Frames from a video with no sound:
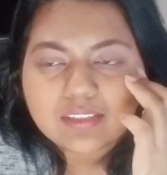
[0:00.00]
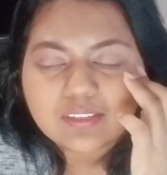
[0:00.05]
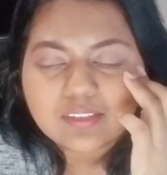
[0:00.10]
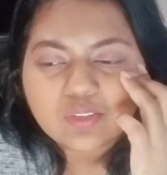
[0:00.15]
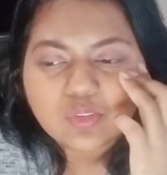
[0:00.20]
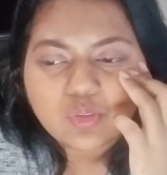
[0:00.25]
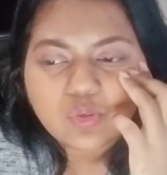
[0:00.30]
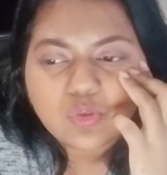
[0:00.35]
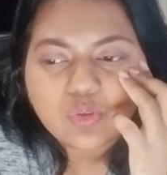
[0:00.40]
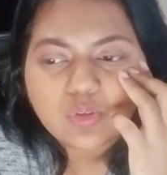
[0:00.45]

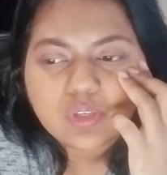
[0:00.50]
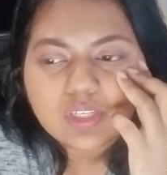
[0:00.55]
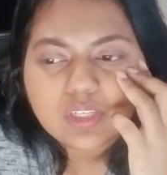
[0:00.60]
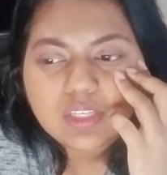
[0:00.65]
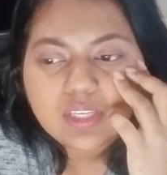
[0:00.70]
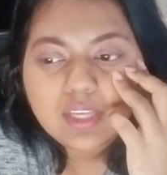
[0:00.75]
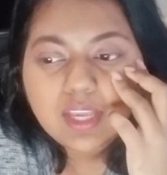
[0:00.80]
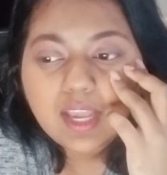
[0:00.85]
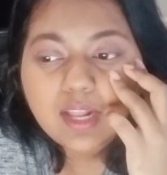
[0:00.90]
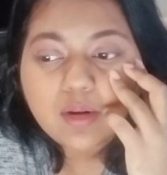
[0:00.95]
So,
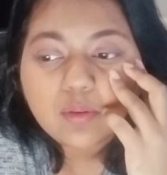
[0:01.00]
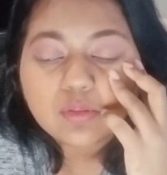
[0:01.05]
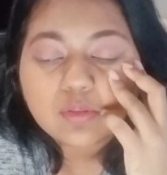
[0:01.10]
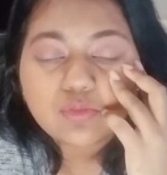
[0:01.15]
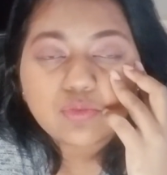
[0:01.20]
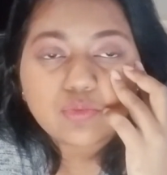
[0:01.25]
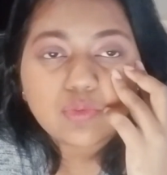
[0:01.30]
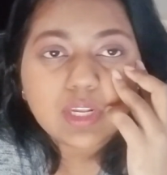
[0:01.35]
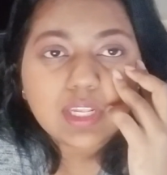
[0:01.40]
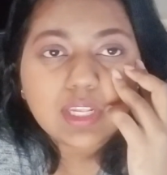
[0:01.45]
and it
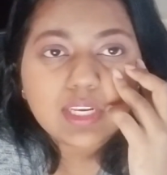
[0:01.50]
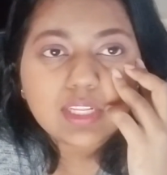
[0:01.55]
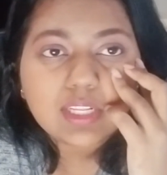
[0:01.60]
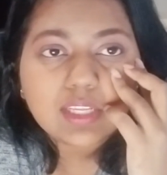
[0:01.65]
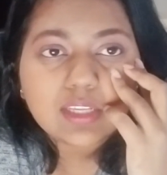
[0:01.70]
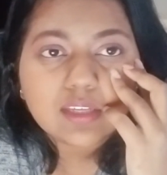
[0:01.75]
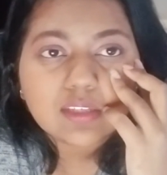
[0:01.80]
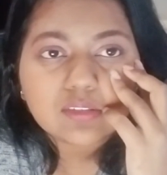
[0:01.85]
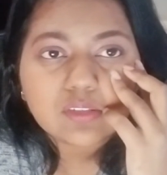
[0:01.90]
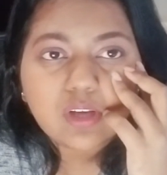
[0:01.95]
was
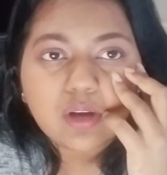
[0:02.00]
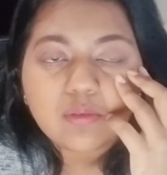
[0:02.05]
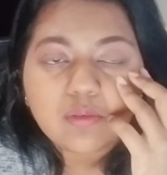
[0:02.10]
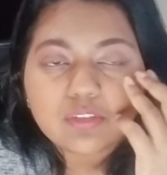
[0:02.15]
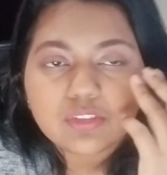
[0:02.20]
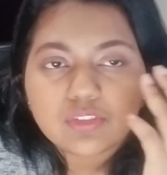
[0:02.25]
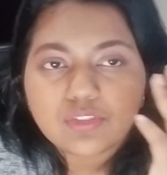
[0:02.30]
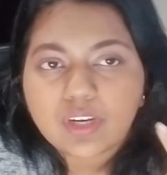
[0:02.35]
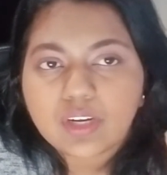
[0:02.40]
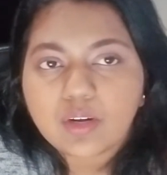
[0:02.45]
raining, so I
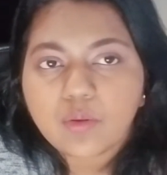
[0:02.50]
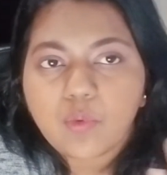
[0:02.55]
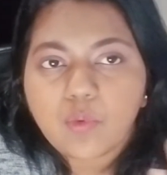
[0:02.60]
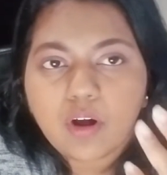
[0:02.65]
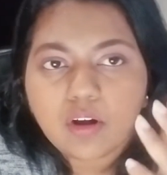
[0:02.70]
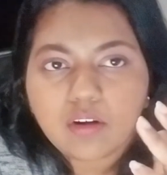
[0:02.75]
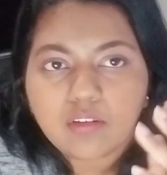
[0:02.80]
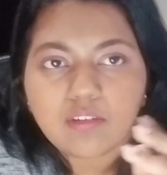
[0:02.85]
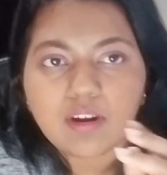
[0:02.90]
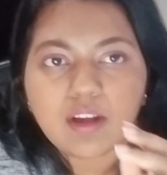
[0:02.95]
was trying to
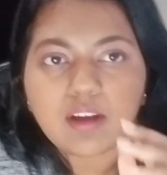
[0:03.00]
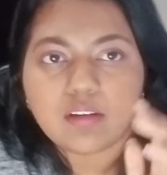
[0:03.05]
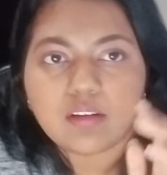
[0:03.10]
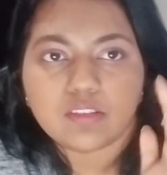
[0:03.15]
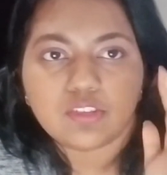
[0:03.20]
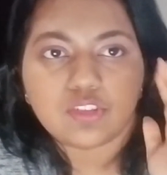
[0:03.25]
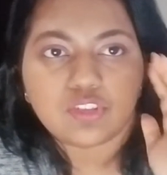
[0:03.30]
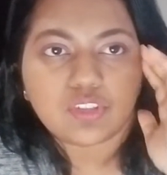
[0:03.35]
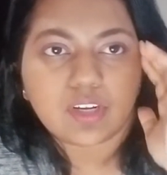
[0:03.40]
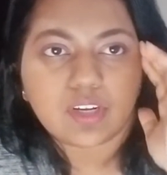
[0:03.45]
walk around
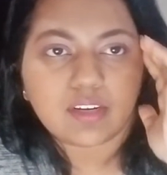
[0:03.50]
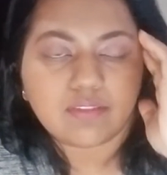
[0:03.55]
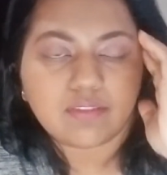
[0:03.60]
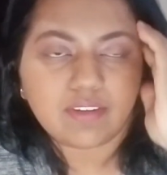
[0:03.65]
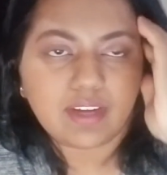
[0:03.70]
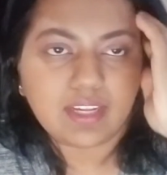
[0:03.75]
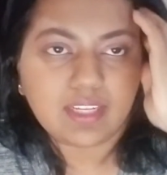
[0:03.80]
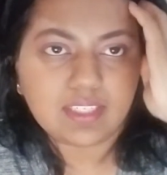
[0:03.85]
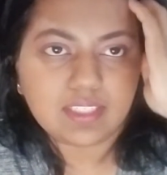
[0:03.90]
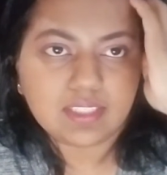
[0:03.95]
to try to
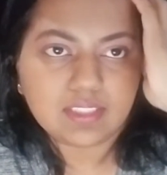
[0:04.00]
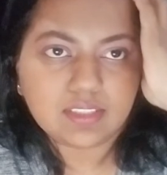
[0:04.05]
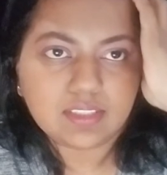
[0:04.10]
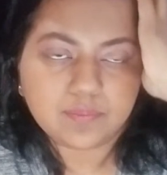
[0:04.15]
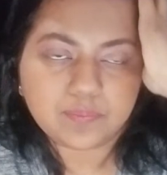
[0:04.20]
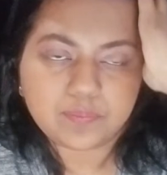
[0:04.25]
find it.